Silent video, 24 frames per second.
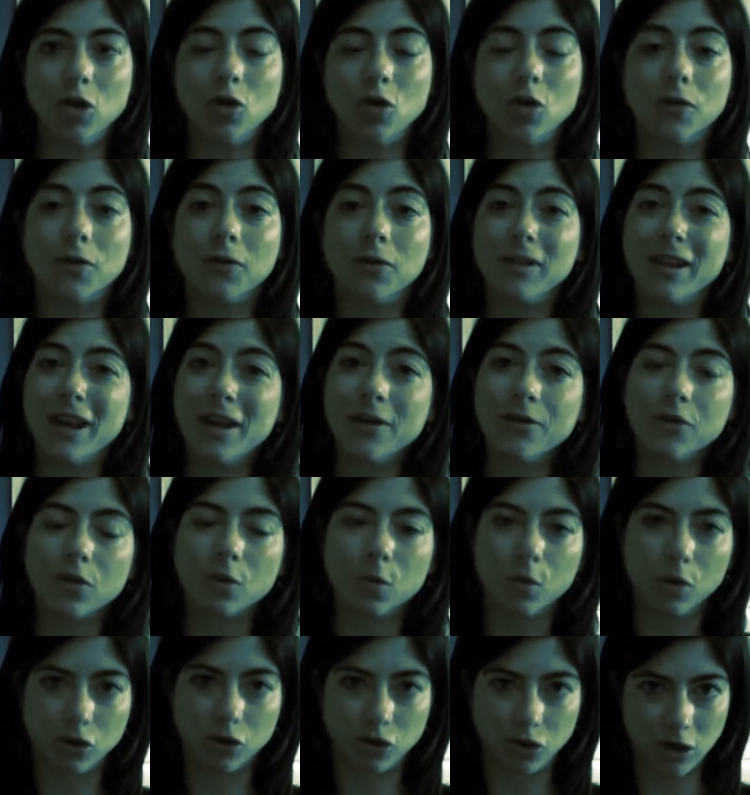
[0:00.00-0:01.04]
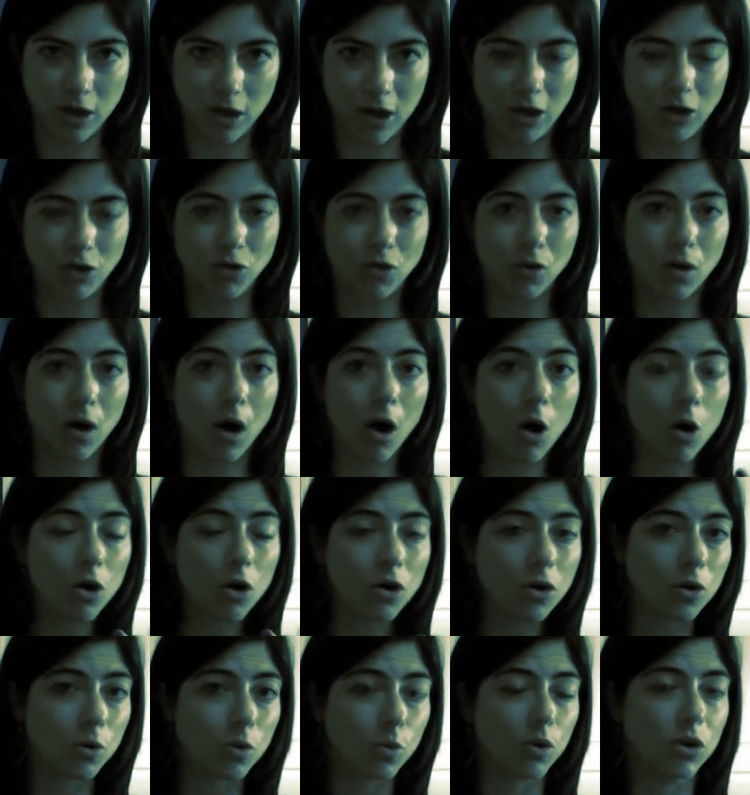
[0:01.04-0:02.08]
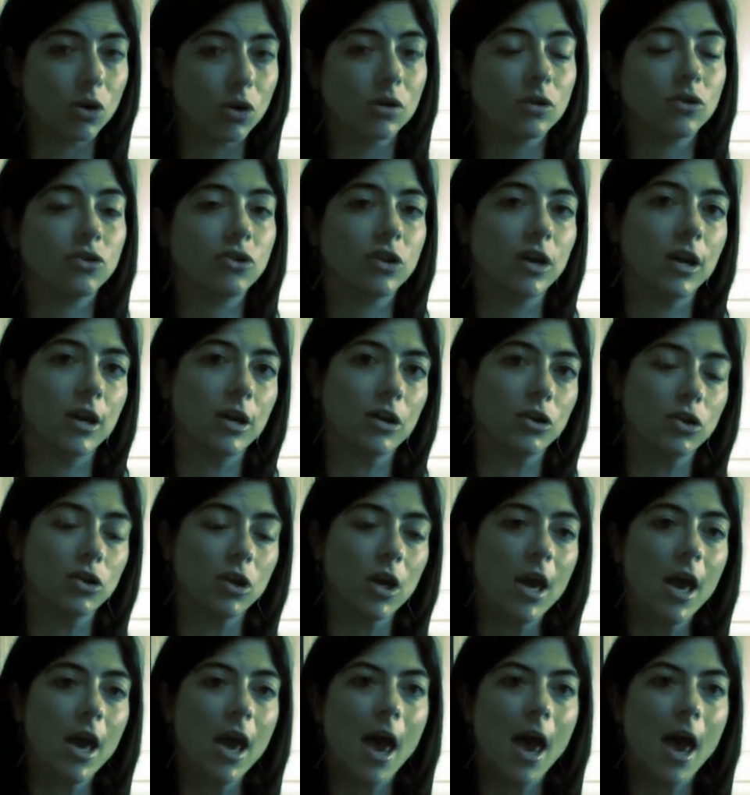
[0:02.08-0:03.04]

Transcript: Your flavor will change, your odor will change,